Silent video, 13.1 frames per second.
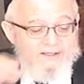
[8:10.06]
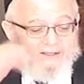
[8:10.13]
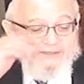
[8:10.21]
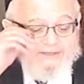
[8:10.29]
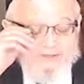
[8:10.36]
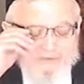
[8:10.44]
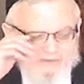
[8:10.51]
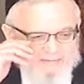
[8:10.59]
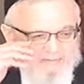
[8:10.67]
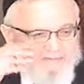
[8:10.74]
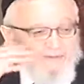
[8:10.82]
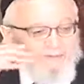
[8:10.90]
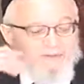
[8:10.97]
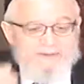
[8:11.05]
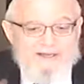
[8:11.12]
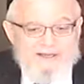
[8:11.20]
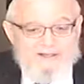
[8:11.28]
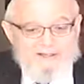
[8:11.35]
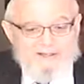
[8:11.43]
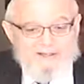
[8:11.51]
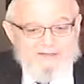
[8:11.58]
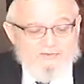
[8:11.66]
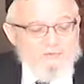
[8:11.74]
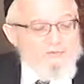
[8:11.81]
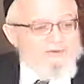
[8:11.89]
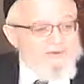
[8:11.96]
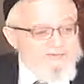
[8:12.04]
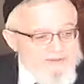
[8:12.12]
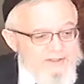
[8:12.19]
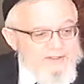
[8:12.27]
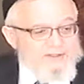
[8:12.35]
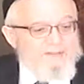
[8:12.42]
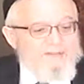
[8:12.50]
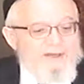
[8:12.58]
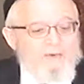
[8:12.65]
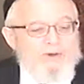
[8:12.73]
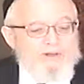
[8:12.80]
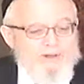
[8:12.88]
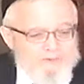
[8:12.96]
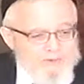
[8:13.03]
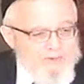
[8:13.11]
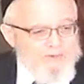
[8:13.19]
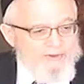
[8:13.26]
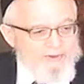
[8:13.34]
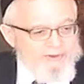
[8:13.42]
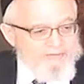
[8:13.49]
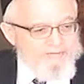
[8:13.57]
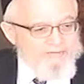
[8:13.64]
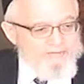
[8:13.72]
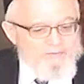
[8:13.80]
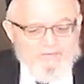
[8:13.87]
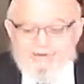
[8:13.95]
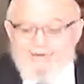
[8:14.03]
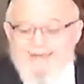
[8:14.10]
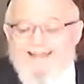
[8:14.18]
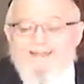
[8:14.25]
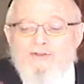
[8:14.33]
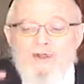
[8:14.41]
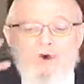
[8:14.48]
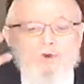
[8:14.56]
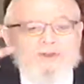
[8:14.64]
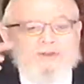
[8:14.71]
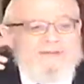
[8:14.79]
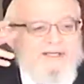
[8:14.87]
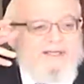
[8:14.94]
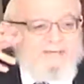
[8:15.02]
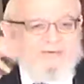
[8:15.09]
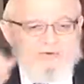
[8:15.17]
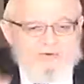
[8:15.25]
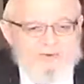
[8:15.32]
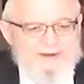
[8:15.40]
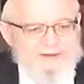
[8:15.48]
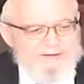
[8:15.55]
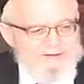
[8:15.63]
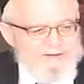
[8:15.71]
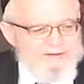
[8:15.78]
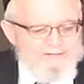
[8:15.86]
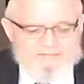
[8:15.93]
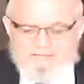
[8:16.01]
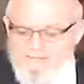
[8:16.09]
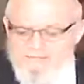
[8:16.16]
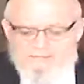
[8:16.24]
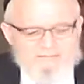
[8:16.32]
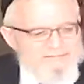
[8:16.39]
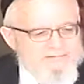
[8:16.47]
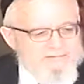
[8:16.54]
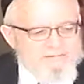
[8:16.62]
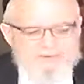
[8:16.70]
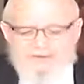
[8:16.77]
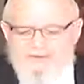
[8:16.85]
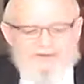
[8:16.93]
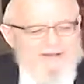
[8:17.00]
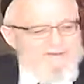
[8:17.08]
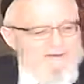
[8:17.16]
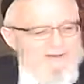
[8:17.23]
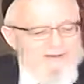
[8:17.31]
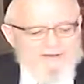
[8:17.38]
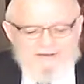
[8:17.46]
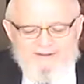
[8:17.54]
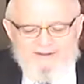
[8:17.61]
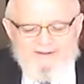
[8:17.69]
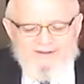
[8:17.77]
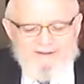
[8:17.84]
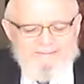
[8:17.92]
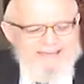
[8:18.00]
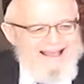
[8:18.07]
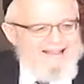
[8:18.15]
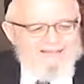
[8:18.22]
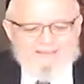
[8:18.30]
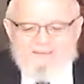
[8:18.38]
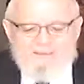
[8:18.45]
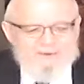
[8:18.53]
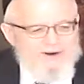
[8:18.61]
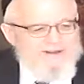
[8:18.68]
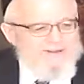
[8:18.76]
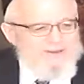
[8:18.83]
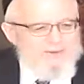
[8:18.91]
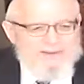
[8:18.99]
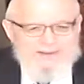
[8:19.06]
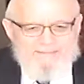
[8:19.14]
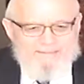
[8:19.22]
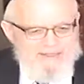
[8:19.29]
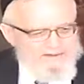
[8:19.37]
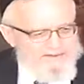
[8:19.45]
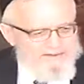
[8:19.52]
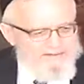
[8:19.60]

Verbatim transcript: So the the Magid says, when we left Egypt, at what level were we? You're going to get the ultimate in spirituality. We didn't even have uh, the capacity to process what that meant.